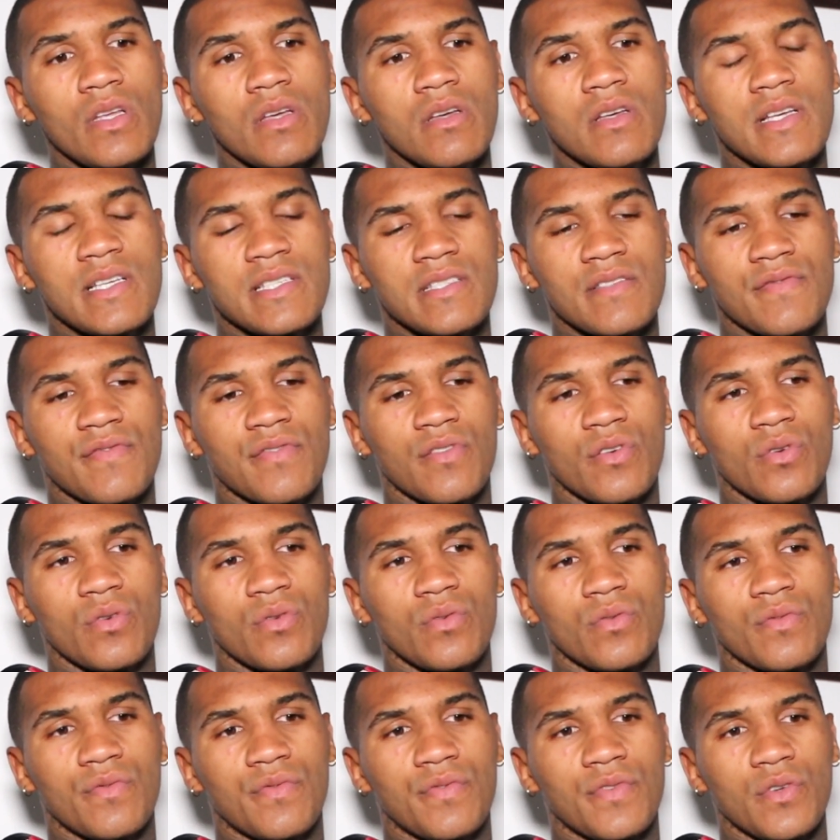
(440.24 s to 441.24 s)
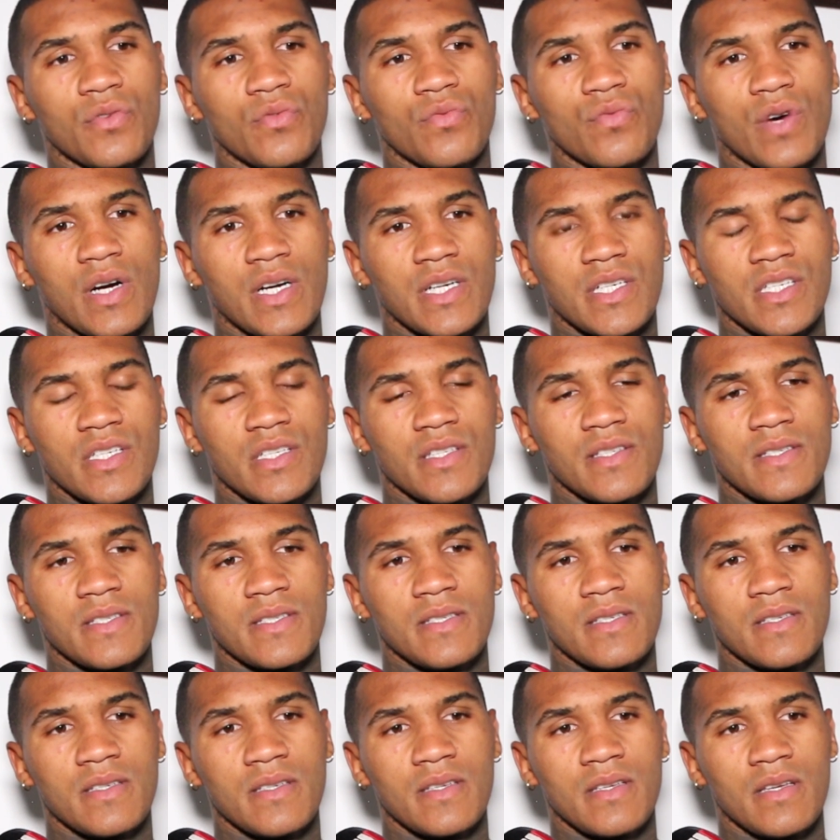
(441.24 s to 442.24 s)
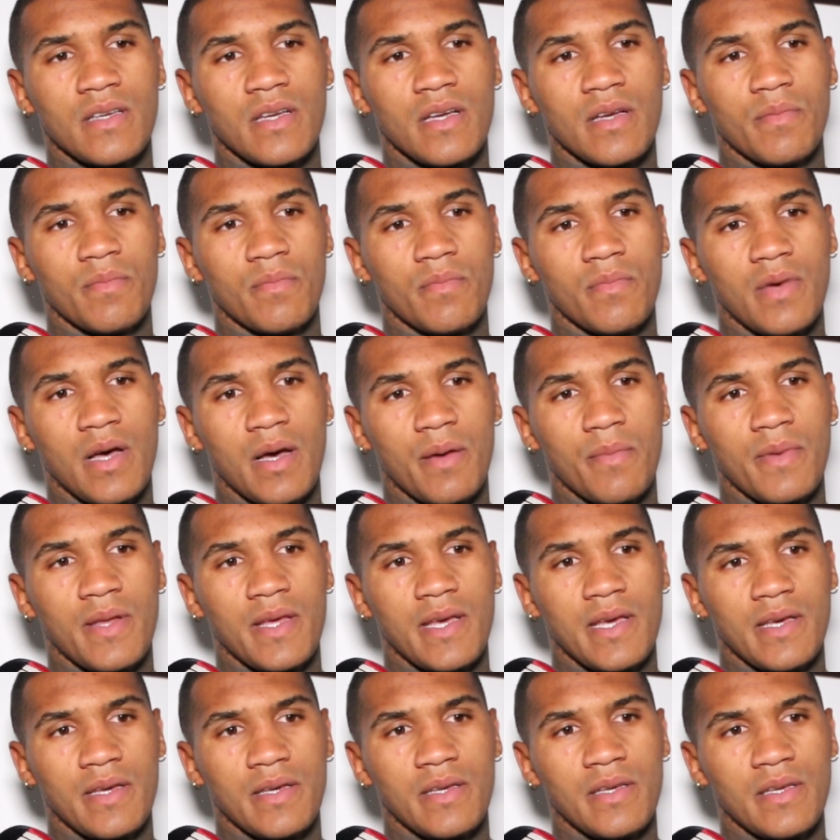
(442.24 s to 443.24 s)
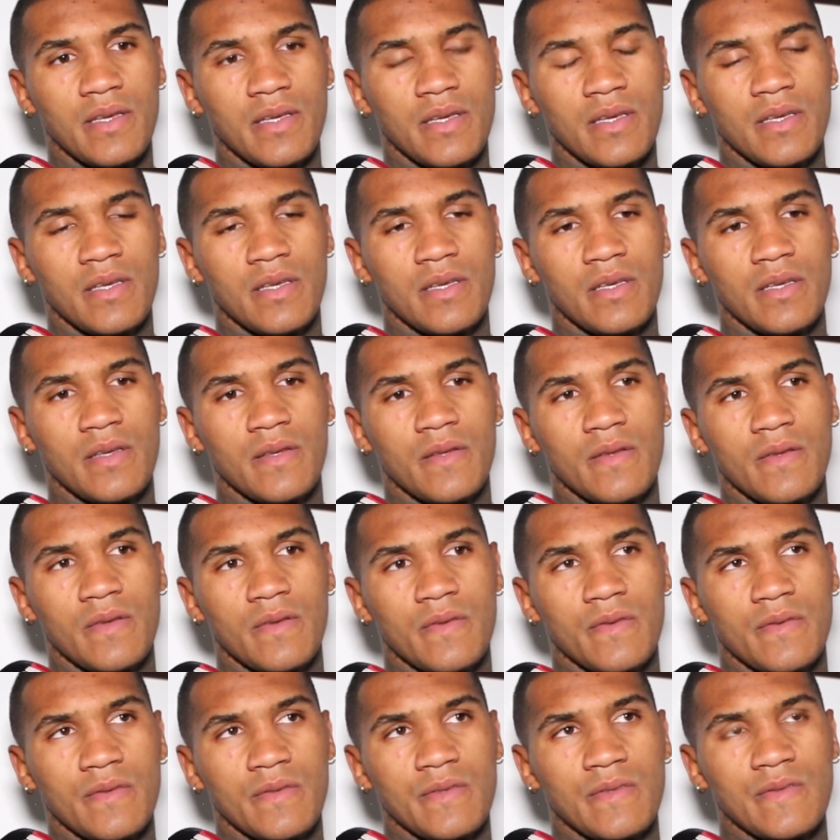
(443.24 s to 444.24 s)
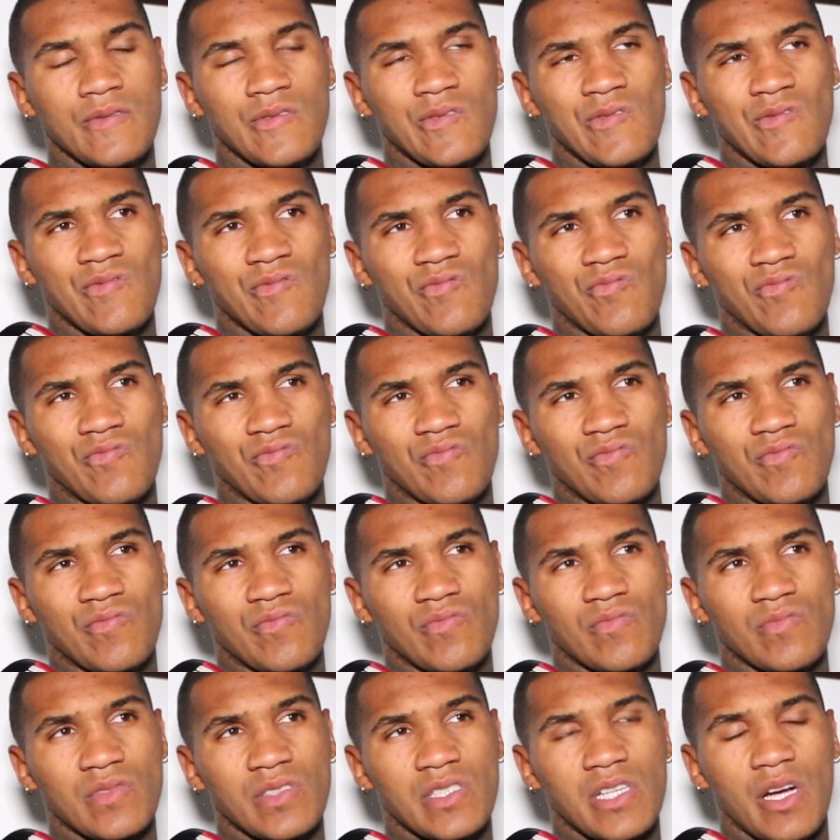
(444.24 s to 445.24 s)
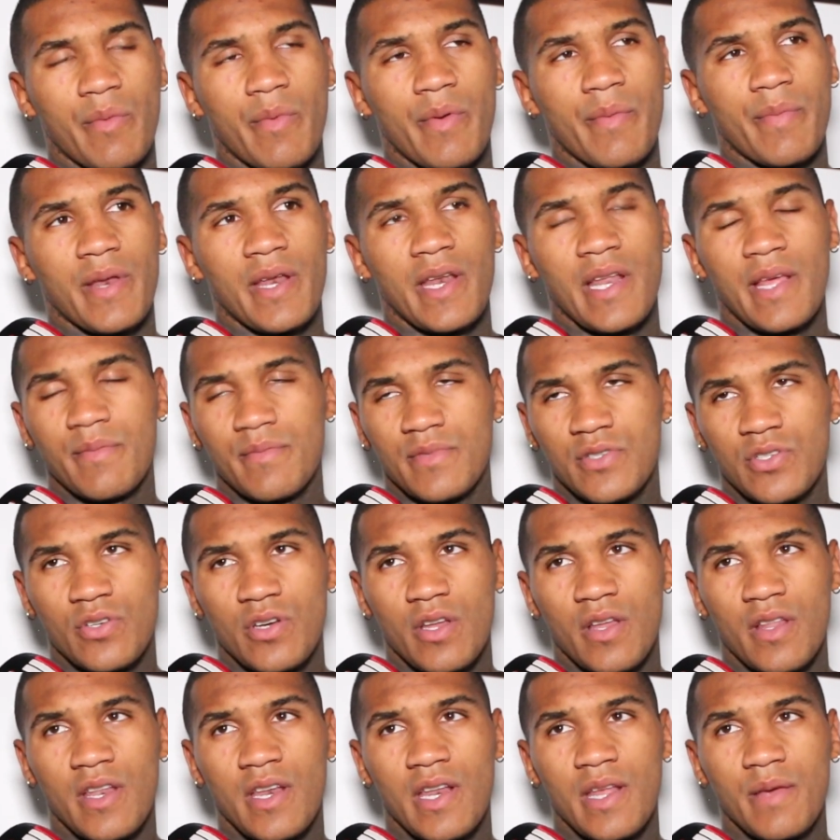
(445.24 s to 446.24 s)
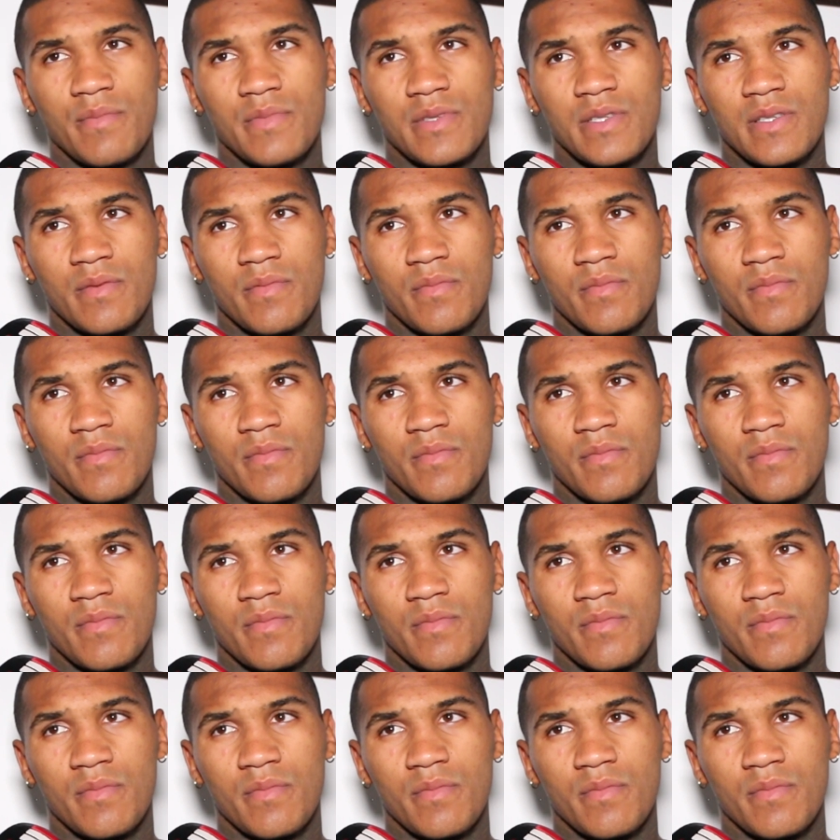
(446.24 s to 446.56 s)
there's a few, few Russians um, up there. I can't remember the names. Do you know the names?